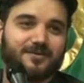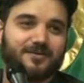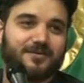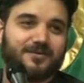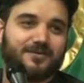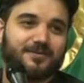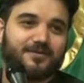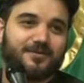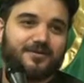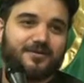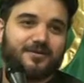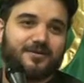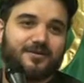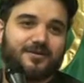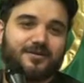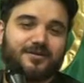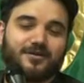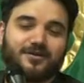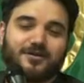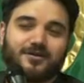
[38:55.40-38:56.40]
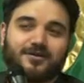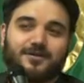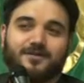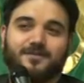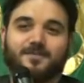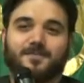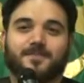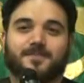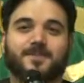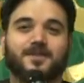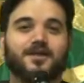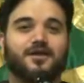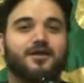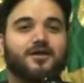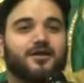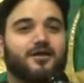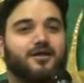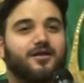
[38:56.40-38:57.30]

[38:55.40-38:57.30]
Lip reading: [no speech]